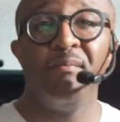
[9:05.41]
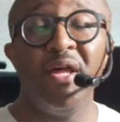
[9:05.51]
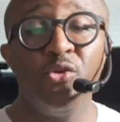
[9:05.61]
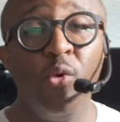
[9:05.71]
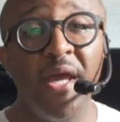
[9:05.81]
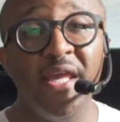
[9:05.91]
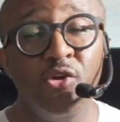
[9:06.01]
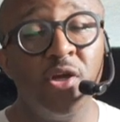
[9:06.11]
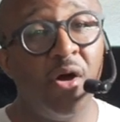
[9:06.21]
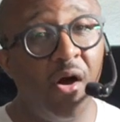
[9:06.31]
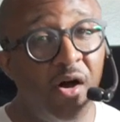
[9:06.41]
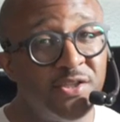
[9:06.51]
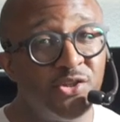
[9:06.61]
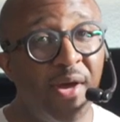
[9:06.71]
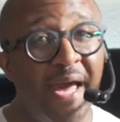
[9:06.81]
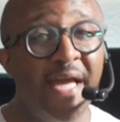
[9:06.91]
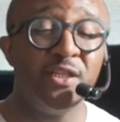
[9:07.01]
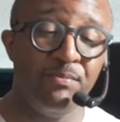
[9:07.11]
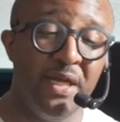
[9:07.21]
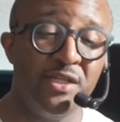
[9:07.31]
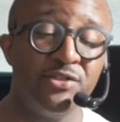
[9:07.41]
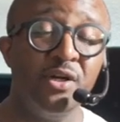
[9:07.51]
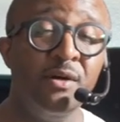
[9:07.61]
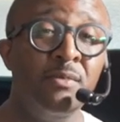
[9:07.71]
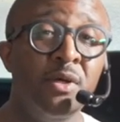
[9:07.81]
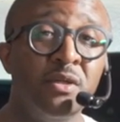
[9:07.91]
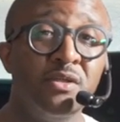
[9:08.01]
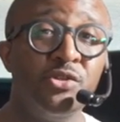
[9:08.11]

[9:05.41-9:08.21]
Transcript: By the way, you can also add your bass drum